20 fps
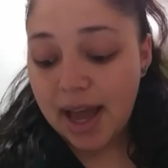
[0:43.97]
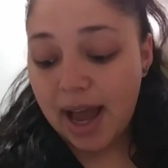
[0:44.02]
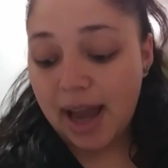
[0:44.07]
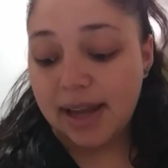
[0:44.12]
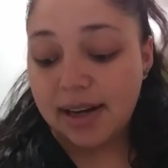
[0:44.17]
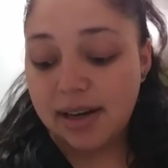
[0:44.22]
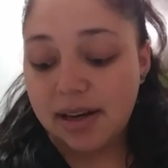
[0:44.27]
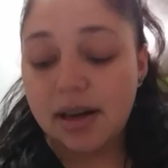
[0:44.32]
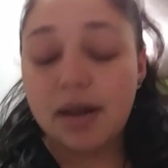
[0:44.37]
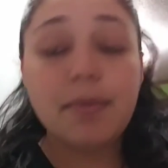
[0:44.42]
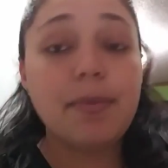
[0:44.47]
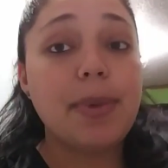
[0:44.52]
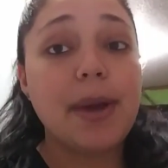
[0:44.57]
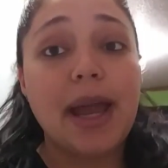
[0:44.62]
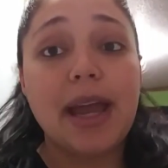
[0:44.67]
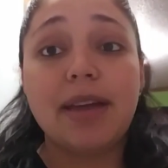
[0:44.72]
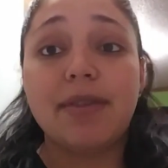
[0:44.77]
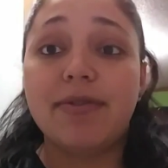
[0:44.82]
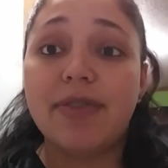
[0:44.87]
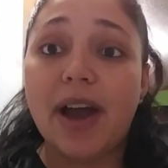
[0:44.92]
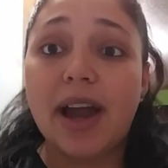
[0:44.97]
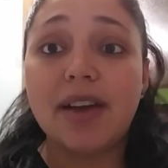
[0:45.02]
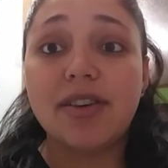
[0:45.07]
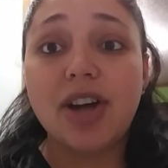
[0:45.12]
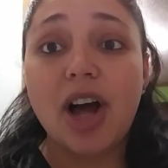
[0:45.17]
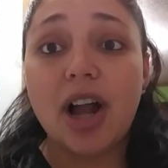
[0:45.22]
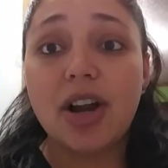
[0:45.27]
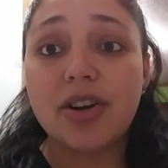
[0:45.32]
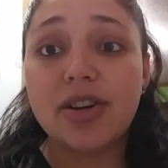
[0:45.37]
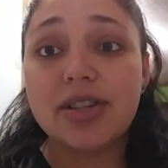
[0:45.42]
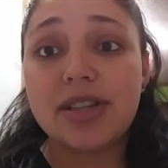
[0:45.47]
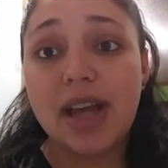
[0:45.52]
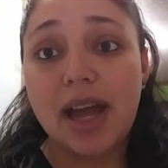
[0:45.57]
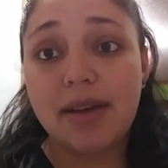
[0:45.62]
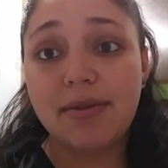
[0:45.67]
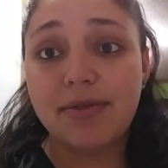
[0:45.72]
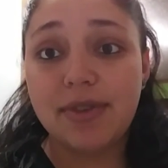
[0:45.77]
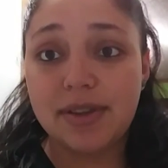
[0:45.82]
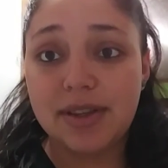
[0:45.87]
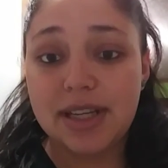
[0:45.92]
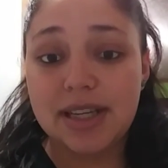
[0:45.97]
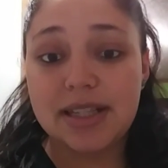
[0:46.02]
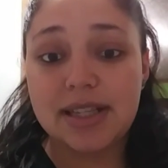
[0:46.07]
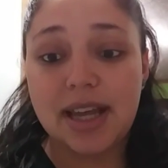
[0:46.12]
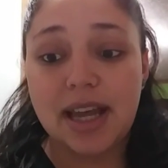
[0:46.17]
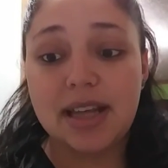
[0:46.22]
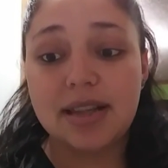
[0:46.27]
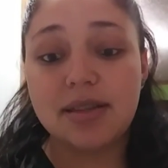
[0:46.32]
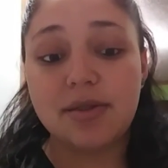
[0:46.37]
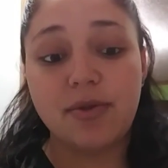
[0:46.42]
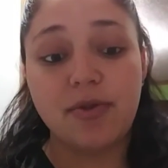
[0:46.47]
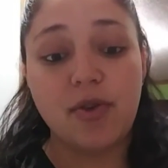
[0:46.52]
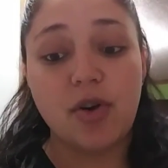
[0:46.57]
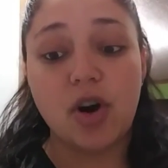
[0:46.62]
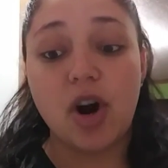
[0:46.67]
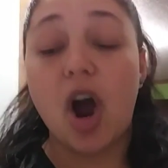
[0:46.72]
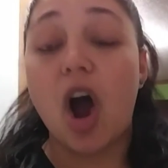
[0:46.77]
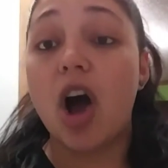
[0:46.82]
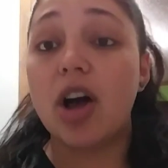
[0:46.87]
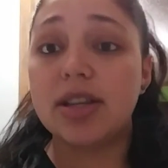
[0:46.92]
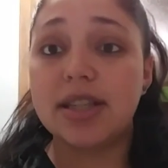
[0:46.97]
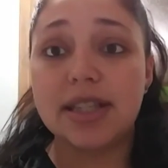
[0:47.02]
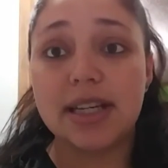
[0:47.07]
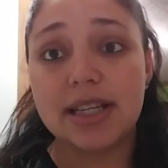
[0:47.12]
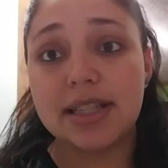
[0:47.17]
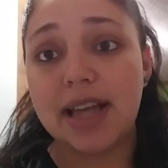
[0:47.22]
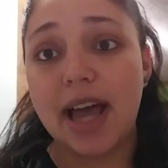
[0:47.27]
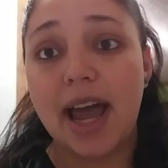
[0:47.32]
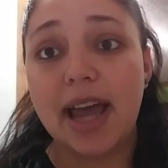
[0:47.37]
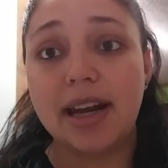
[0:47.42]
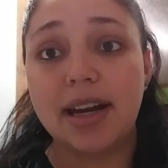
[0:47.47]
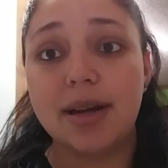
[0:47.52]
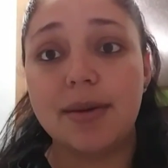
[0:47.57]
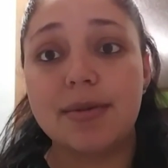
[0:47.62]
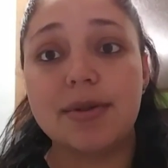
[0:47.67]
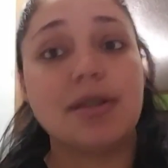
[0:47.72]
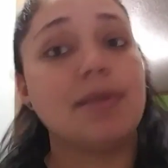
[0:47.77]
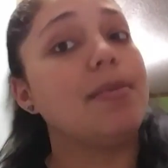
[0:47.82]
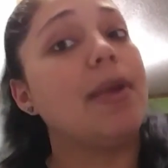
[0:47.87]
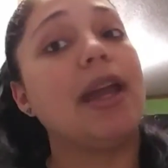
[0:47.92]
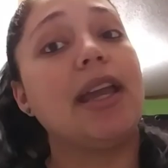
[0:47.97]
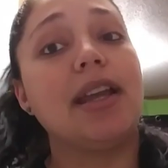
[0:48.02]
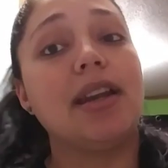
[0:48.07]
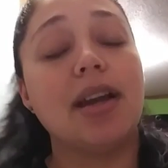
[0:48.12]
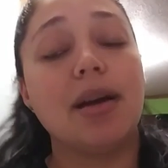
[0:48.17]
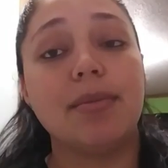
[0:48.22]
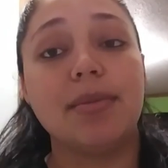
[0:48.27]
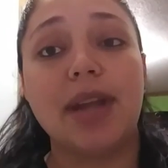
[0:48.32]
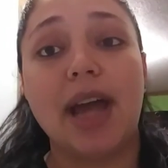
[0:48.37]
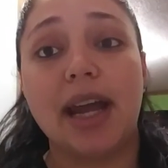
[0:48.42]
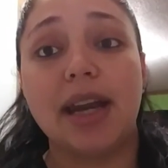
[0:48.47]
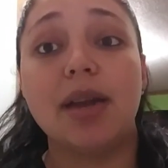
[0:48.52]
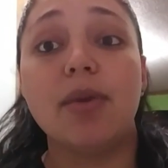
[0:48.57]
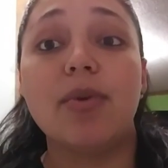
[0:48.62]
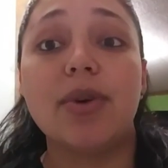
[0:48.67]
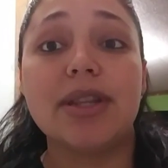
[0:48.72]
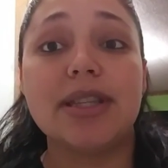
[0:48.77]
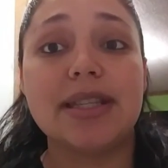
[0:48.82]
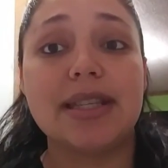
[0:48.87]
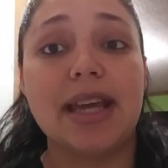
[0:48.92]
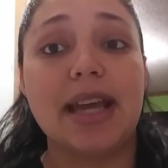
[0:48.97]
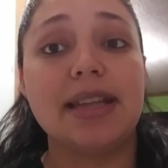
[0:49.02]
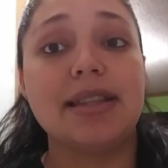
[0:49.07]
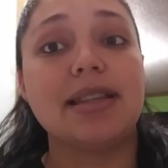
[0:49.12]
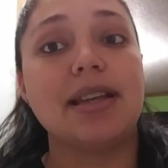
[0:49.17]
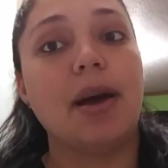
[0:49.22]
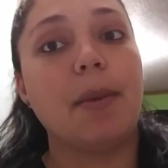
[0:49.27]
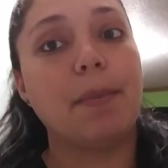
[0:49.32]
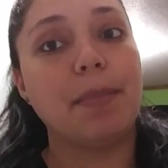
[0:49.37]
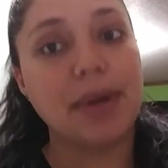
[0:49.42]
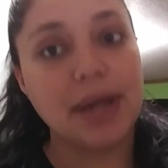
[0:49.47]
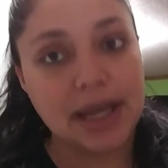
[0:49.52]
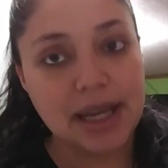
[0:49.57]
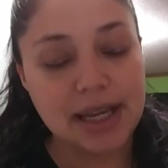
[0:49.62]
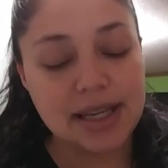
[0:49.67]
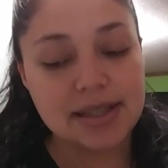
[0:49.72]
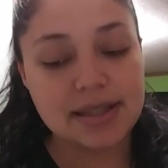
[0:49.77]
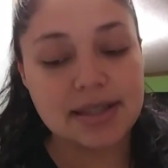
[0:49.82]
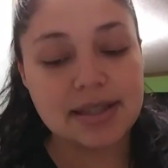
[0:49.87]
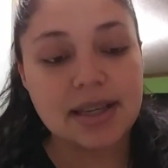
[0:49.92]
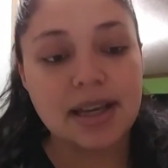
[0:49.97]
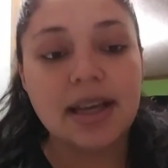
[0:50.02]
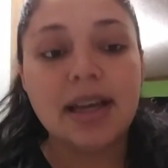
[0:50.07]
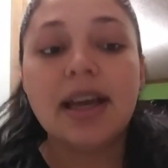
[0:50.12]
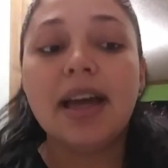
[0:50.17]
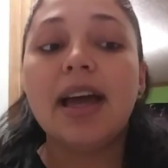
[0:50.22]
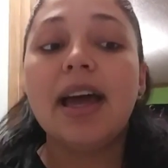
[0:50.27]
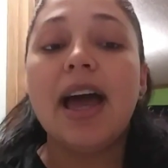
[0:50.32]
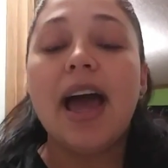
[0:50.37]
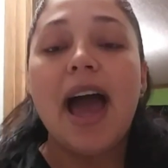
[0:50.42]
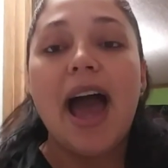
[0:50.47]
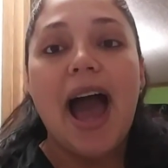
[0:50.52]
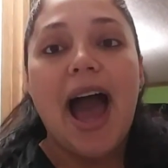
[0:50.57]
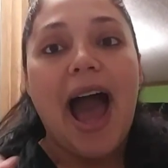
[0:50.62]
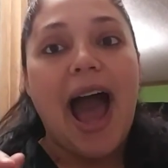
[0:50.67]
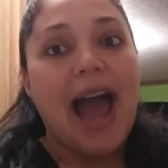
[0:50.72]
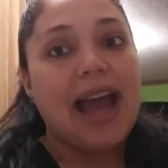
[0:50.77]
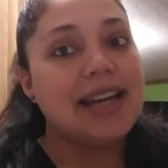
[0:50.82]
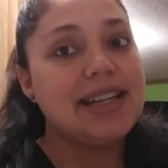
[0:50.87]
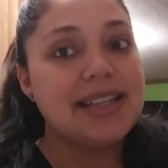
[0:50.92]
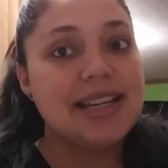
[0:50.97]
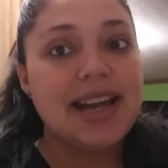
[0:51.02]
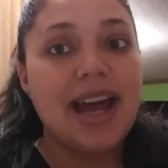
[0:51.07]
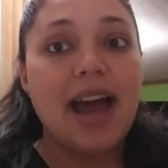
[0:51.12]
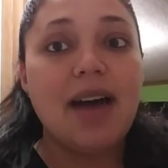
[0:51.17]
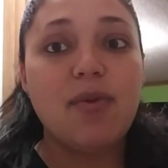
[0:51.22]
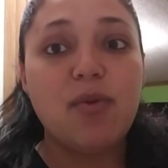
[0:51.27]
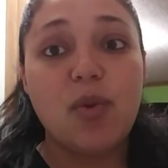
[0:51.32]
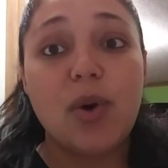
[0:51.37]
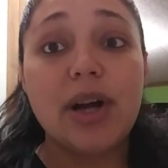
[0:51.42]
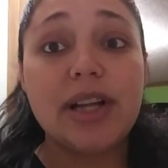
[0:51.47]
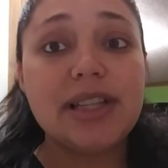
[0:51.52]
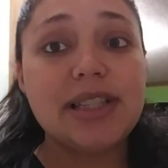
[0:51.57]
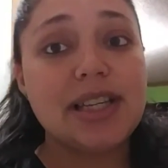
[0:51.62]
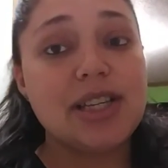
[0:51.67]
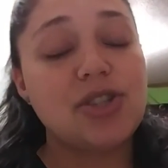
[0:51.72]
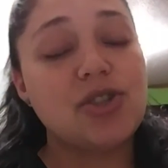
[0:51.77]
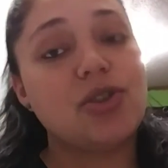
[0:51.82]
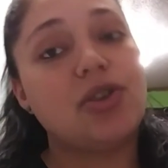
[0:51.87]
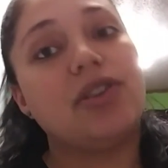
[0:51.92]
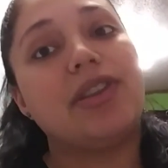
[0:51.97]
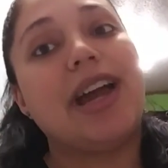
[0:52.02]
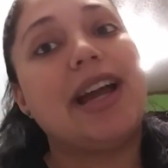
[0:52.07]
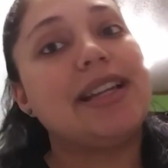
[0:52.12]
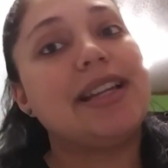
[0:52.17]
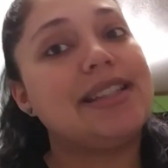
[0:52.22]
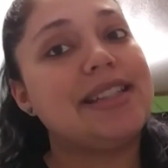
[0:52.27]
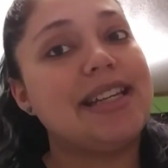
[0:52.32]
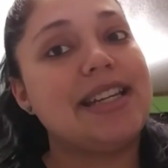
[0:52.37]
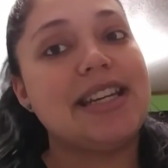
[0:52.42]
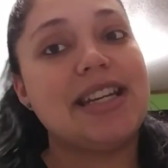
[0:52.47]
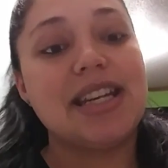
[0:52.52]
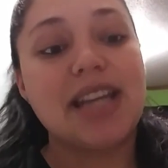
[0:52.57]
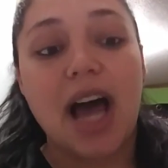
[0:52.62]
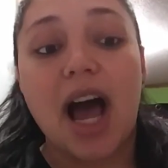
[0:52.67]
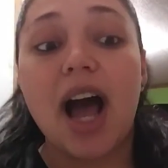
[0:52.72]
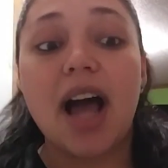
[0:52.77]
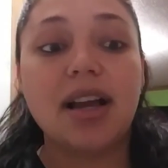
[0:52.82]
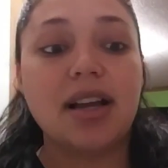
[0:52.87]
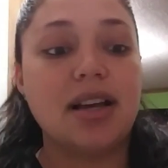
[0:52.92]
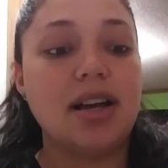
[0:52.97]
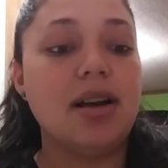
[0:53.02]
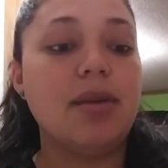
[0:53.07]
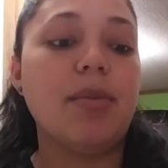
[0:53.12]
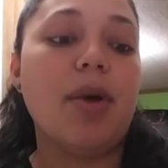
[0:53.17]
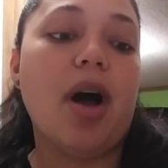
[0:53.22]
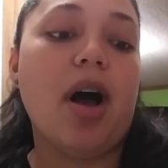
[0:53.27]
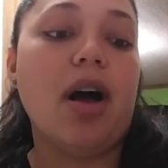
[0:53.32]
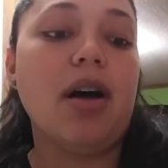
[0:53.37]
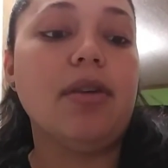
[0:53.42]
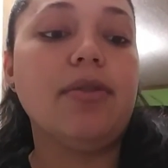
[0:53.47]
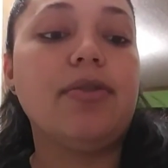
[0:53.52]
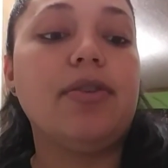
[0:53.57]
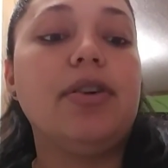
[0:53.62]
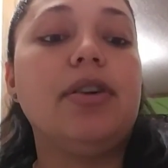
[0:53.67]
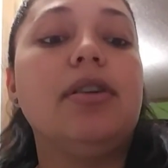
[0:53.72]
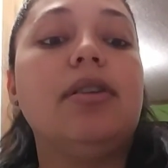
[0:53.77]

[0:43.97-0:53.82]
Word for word: I ended up paying $5.50 for all six items, making them 91 cents a piece. I did have one digital that did not come off.